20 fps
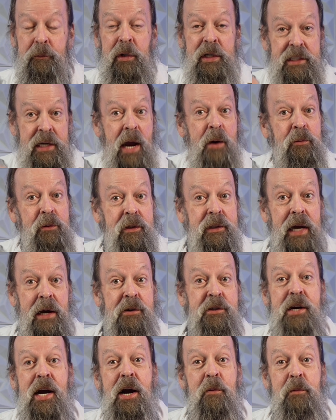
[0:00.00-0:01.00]
which I will now
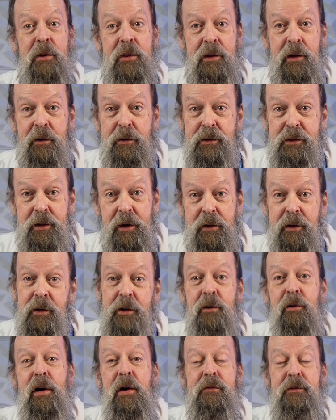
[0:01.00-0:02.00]
share with you so that you
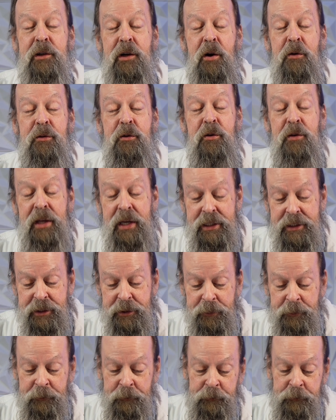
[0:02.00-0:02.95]
don't have to go through this.